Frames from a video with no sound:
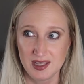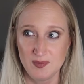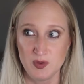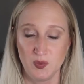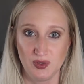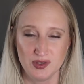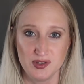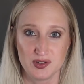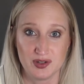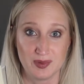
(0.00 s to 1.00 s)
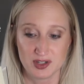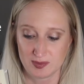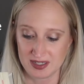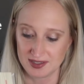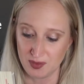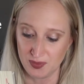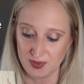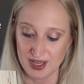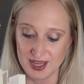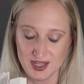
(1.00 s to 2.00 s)
them and really just immersed myself
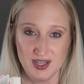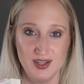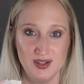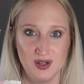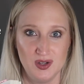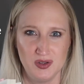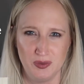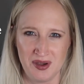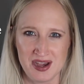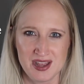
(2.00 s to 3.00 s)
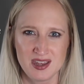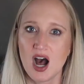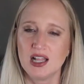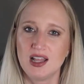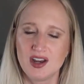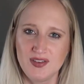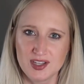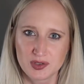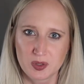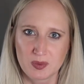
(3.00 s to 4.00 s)
in the reading. A lot of
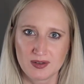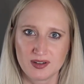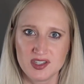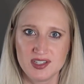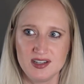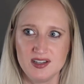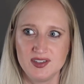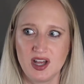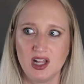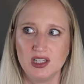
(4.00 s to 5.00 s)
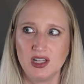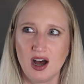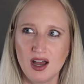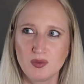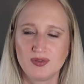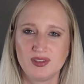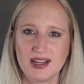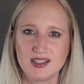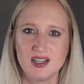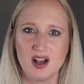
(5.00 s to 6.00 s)
history references, a lot
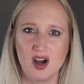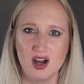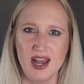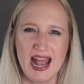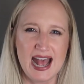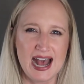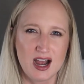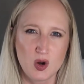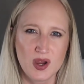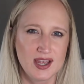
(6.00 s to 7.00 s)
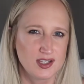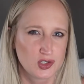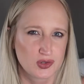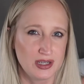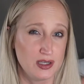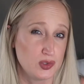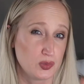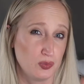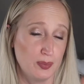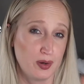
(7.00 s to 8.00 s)
reflecting on how history is
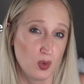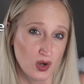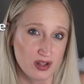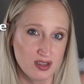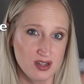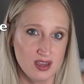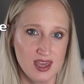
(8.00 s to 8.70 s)
reported